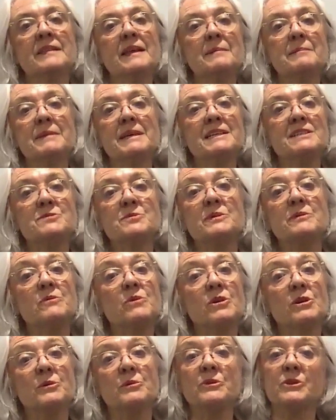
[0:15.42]
That means we
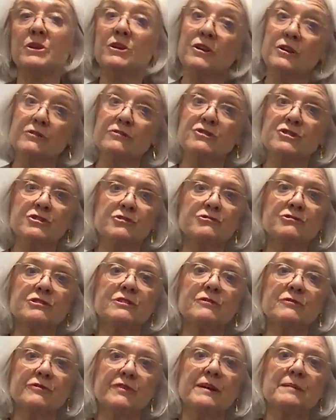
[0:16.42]
work with a lot of
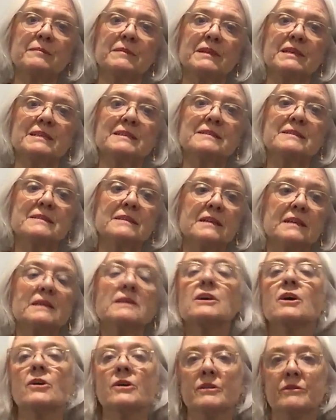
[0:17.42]
children and families
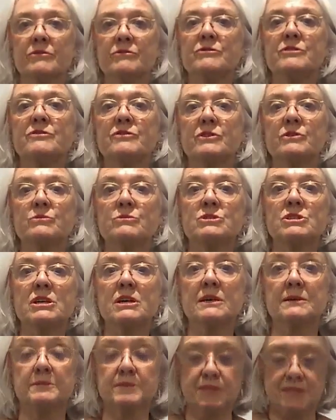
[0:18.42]
going through difficult
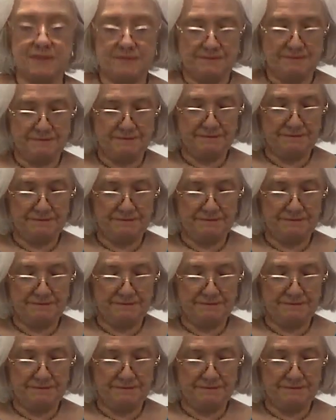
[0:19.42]
times.